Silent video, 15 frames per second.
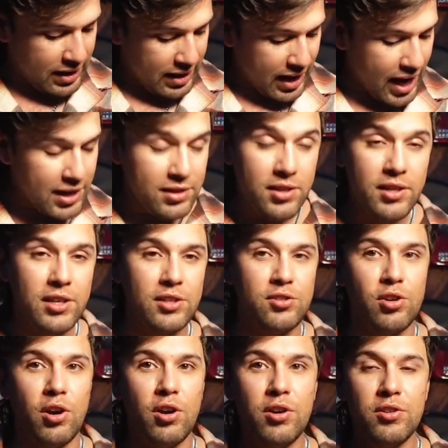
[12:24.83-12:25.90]
Enya
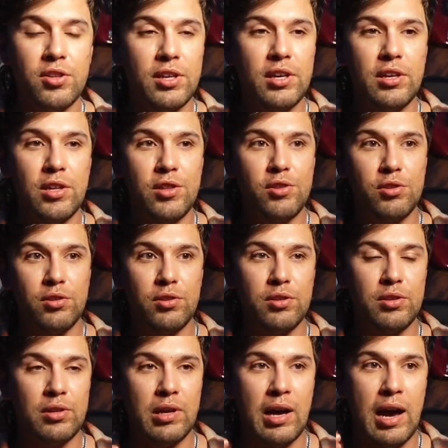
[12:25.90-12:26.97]
Guitars is,
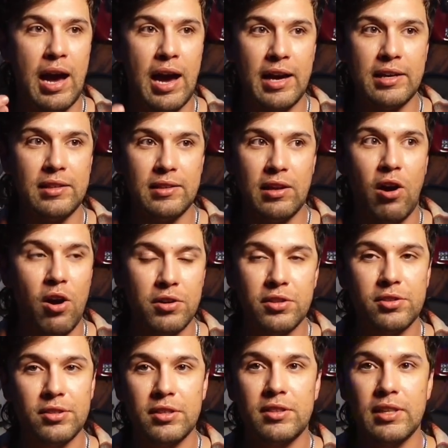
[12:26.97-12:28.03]
I
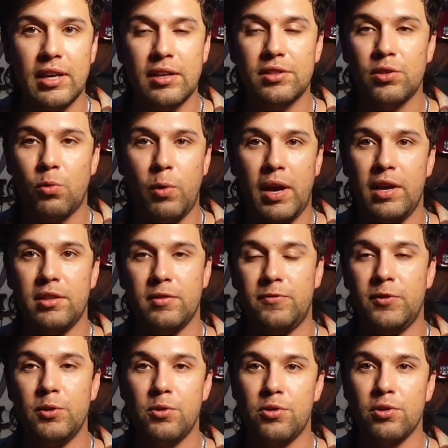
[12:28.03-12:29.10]
honestly think, the way of the
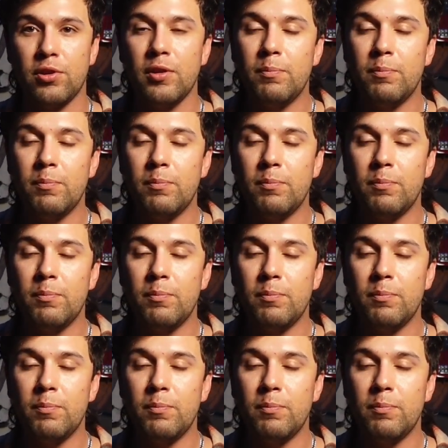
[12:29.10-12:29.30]
future.